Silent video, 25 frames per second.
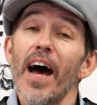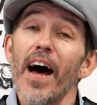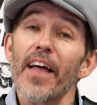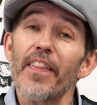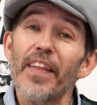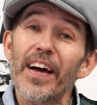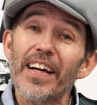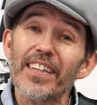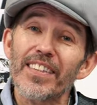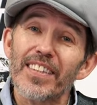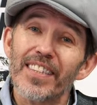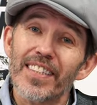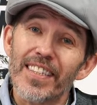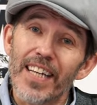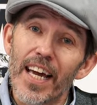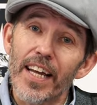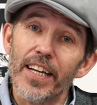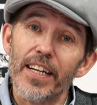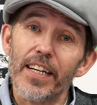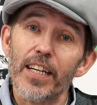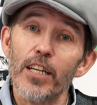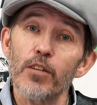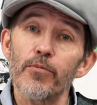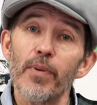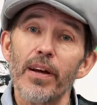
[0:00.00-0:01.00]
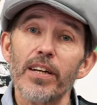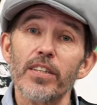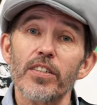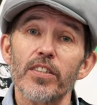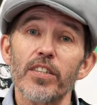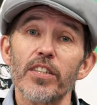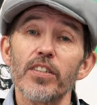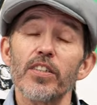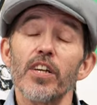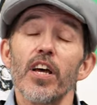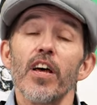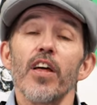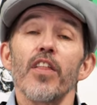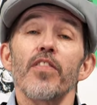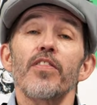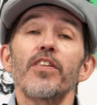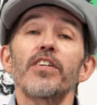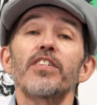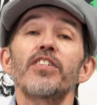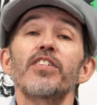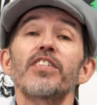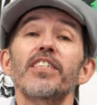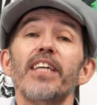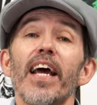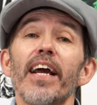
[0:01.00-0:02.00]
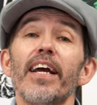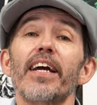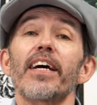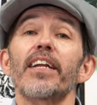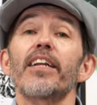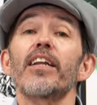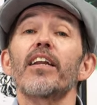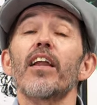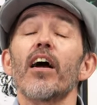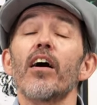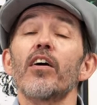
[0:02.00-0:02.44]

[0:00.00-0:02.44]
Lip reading: And that technically makes this the second